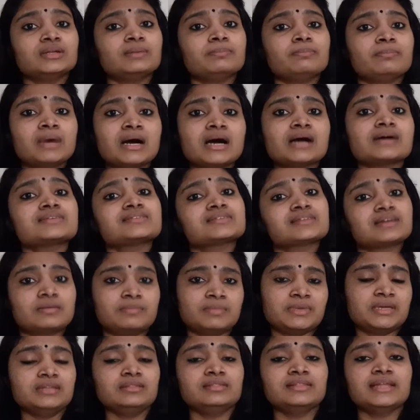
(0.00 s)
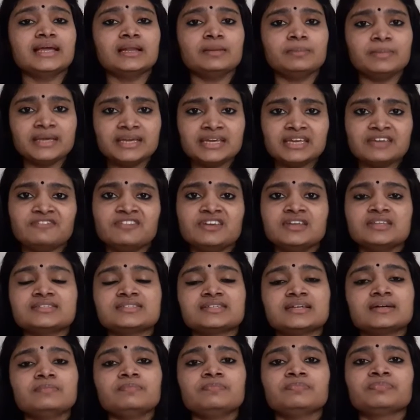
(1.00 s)
marks coming, they'll be giving
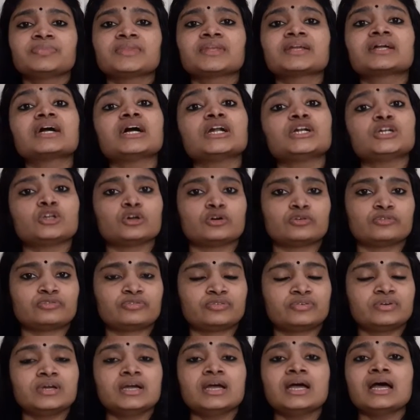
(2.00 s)
some cutoff.